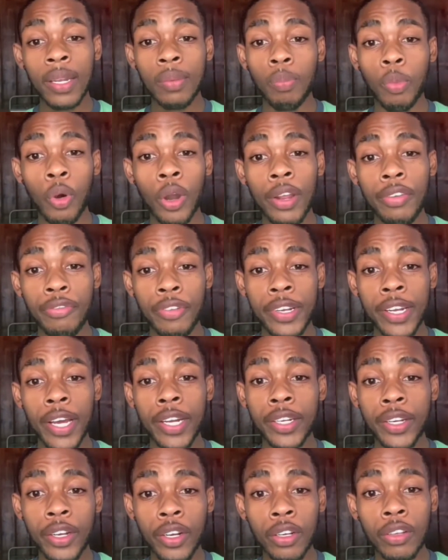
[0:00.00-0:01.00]
boyfriend and
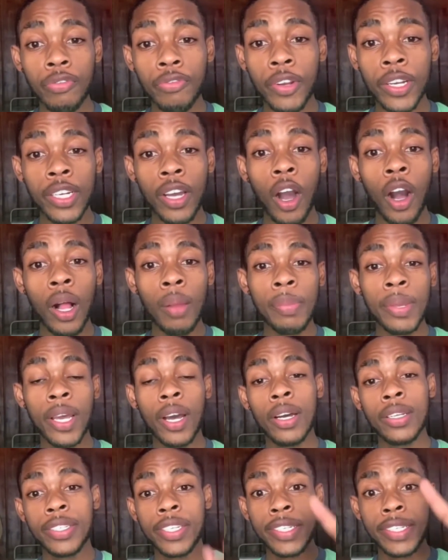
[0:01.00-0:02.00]
girlfriend all
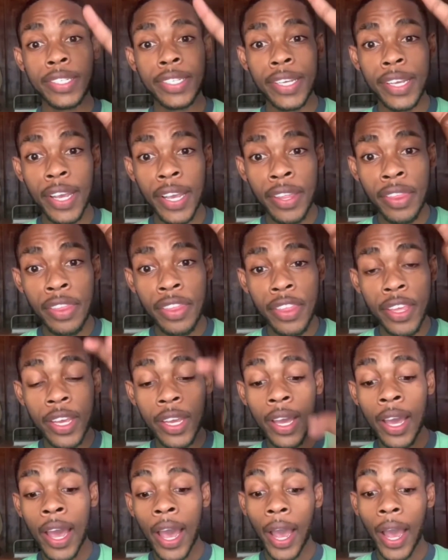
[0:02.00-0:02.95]
because it's the in thing